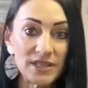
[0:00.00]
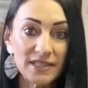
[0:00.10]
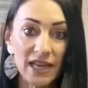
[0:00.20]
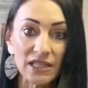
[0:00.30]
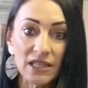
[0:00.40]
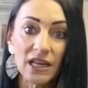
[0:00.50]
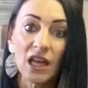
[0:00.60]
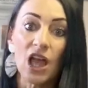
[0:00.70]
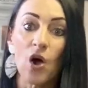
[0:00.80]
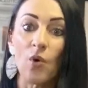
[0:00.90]
center
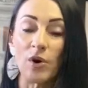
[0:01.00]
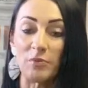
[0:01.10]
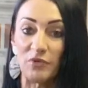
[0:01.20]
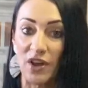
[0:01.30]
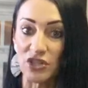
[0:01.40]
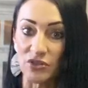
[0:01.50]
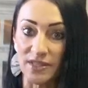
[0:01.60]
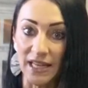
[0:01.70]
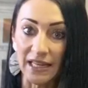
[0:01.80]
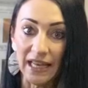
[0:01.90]
or a professional
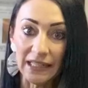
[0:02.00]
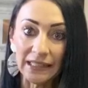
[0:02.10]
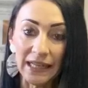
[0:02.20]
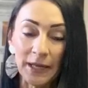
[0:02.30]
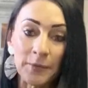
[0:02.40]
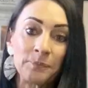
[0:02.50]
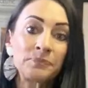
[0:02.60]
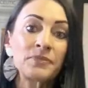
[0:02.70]
skincare clinic.